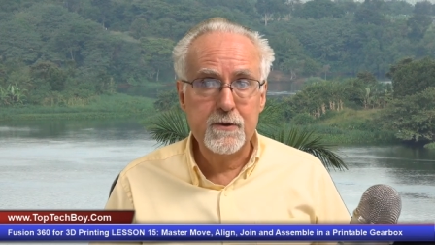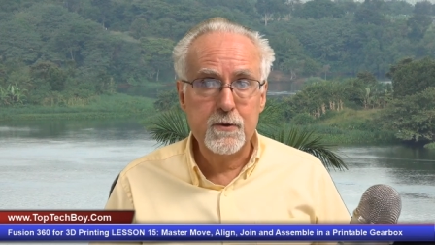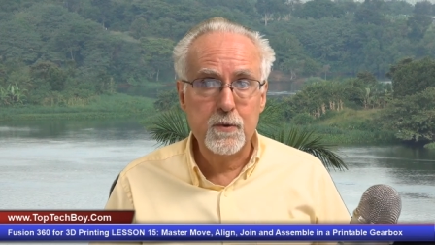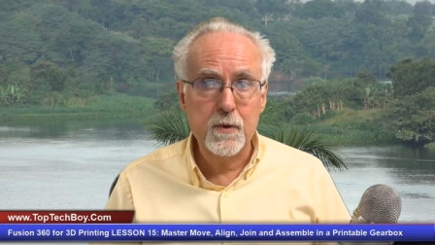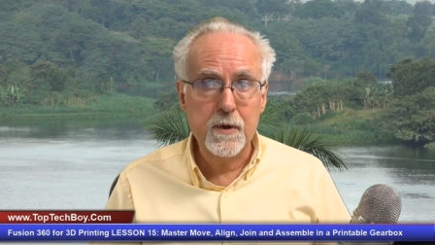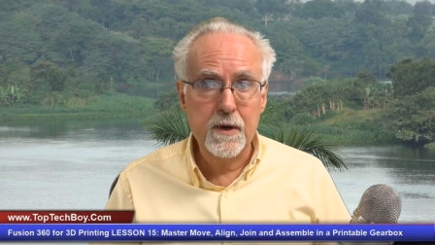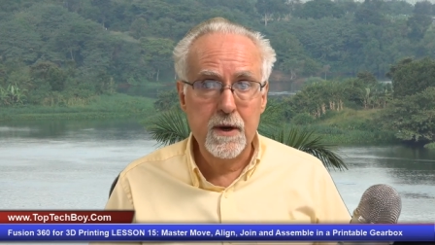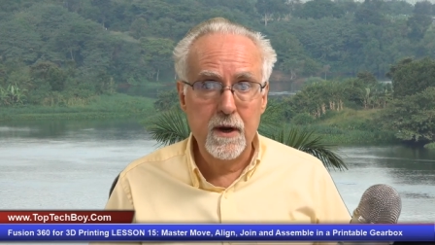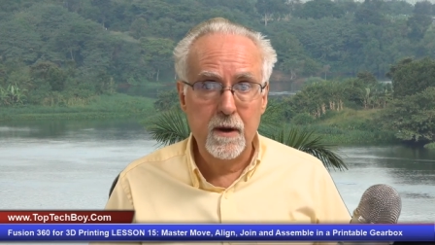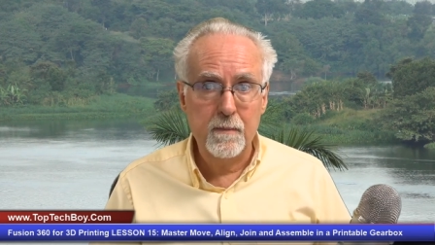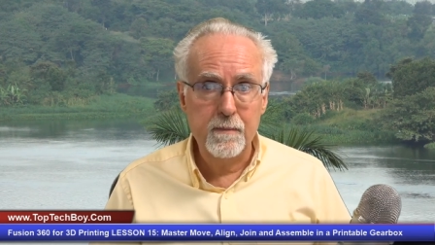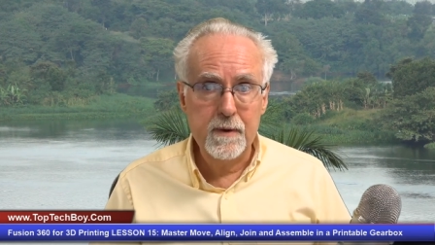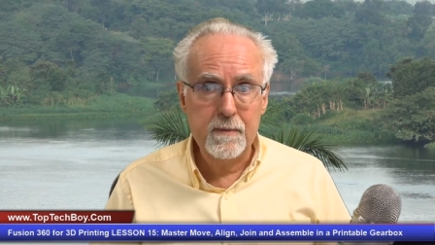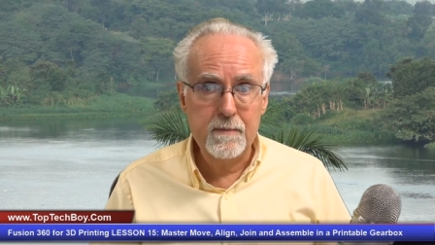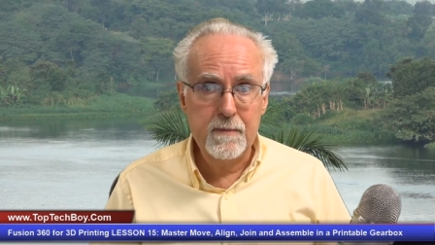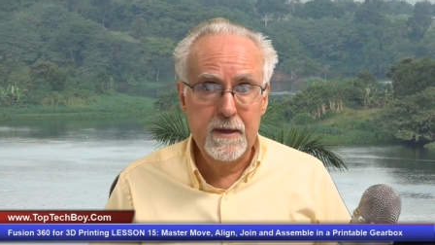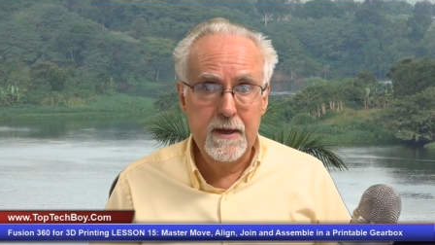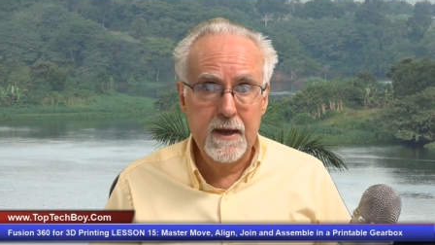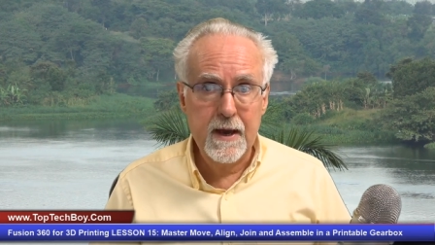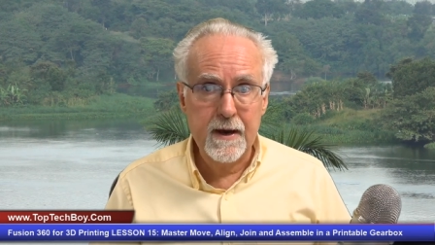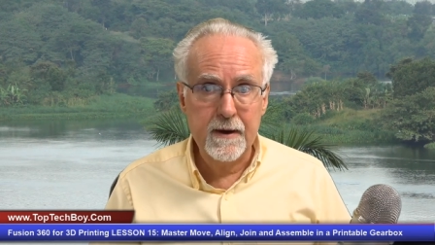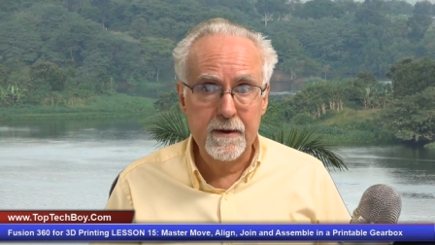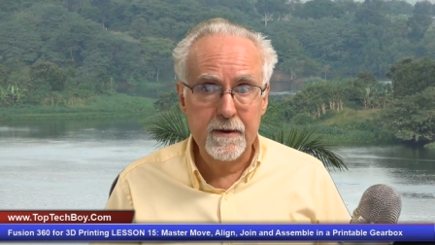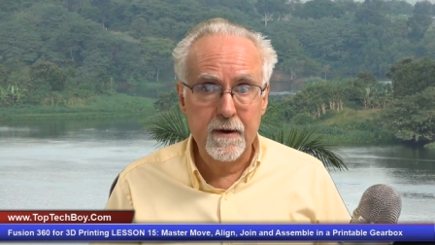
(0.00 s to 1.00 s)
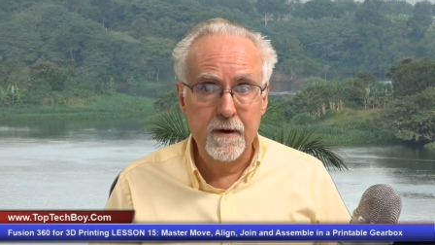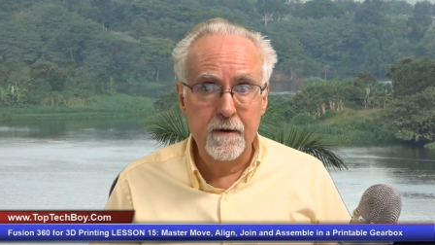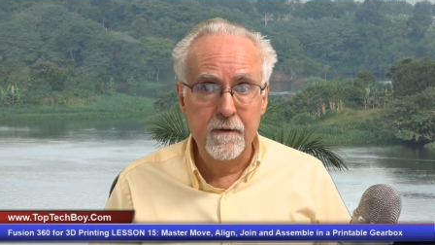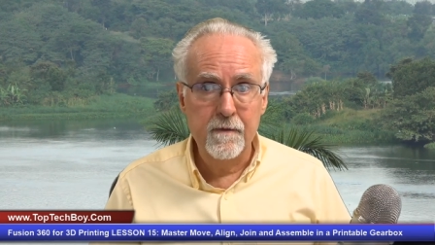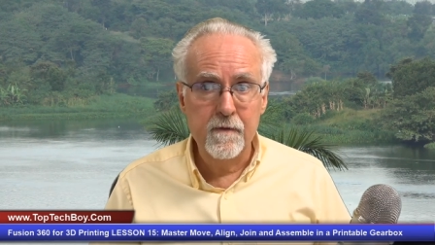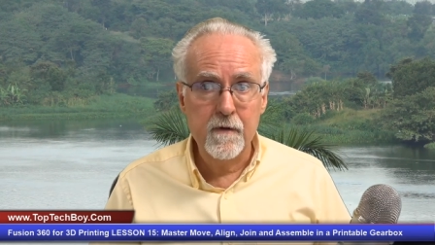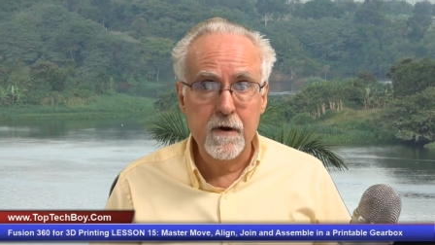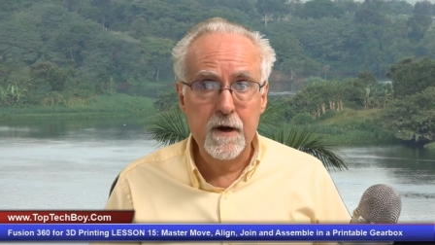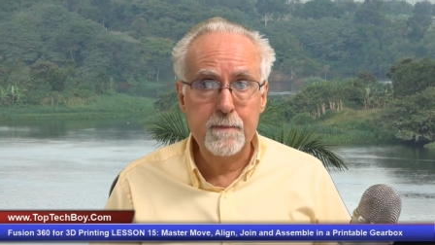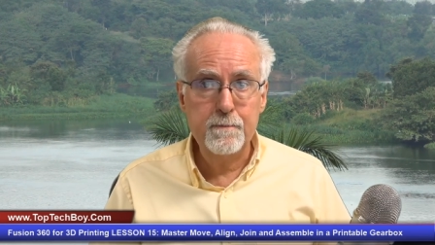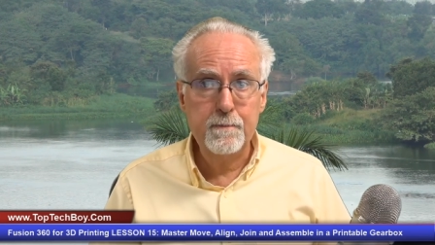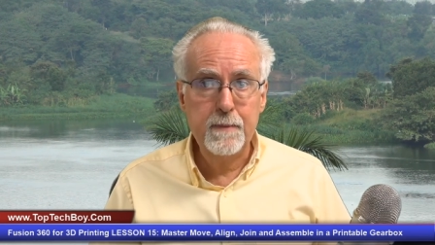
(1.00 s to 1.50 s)
who are helping me out
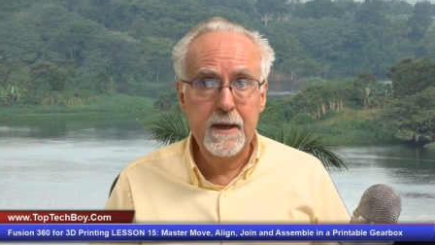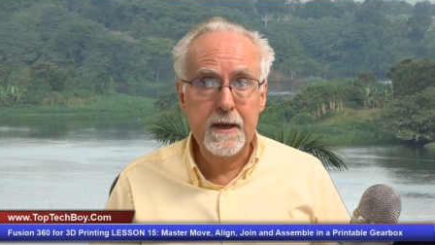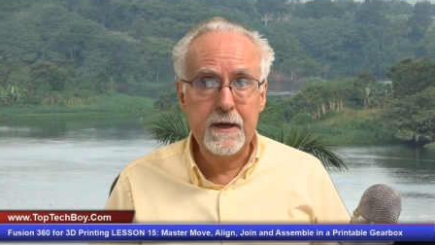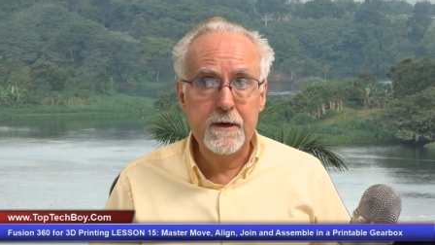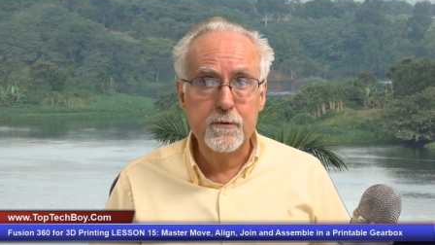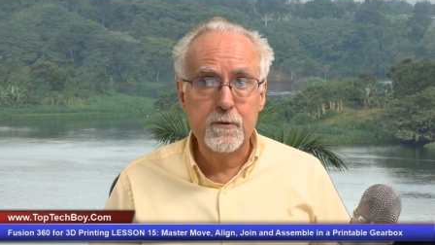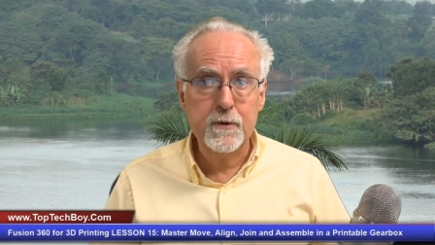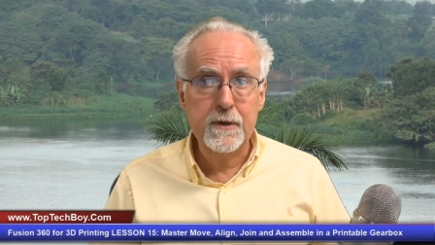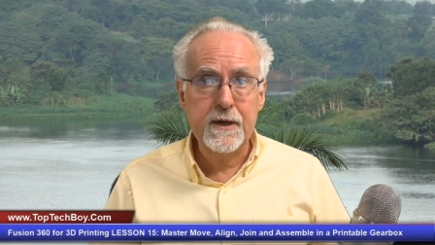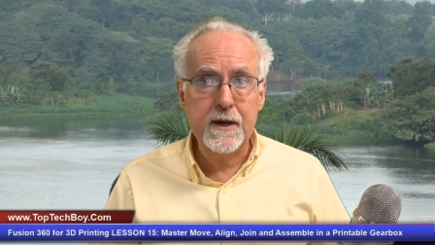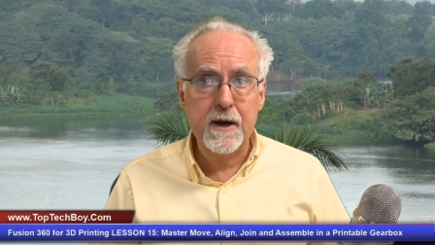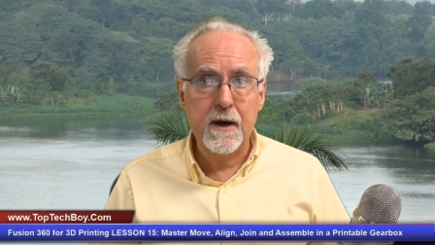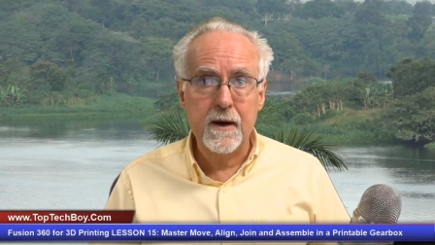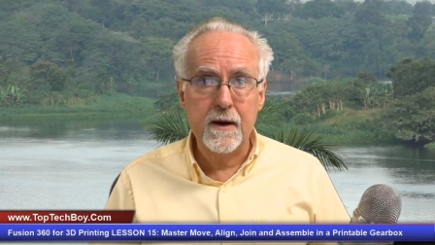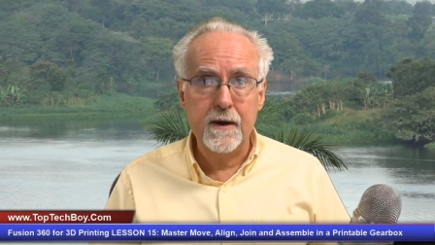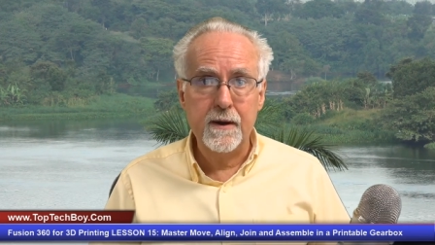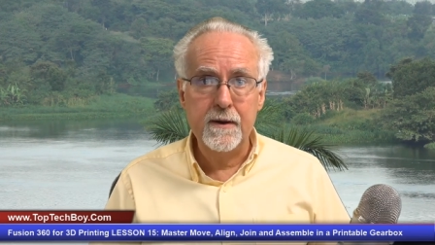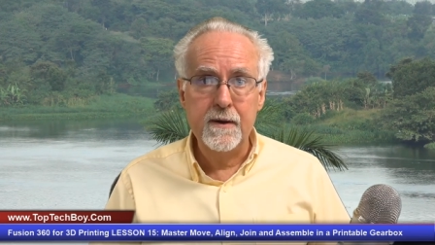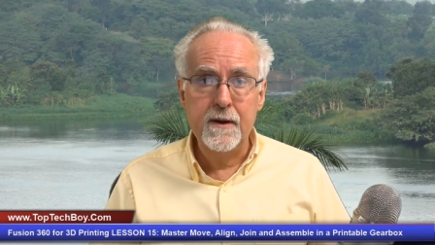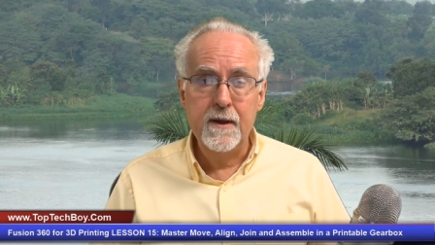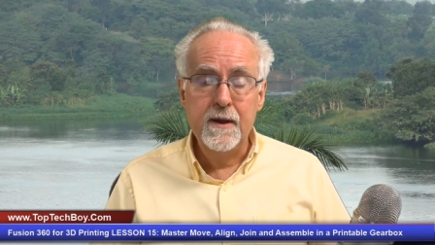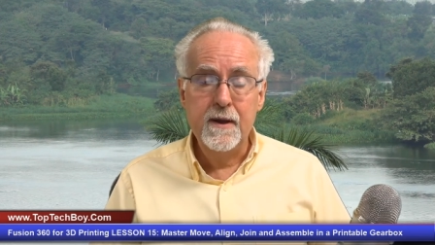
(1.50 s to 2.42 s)
over at Patreon.